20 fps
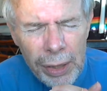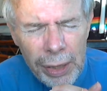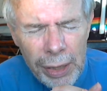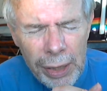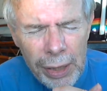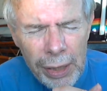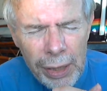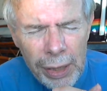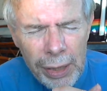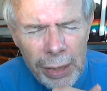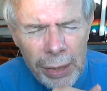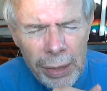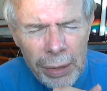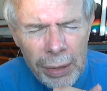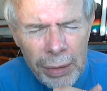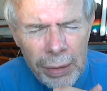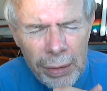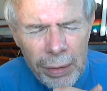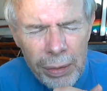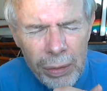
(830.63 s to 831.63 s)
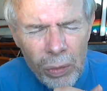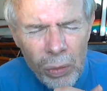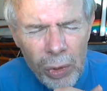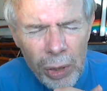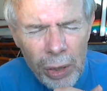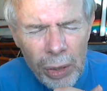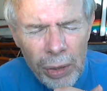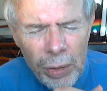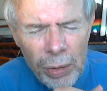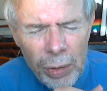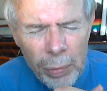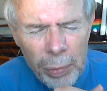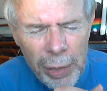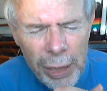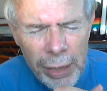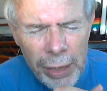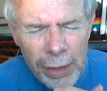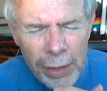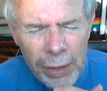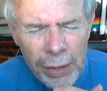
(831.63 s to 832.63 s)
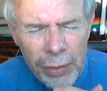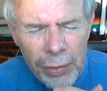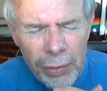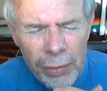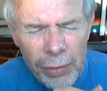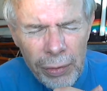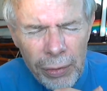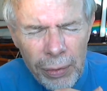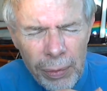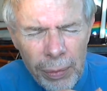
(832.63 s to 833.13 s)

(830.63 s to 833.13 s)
ailing, where the pain is.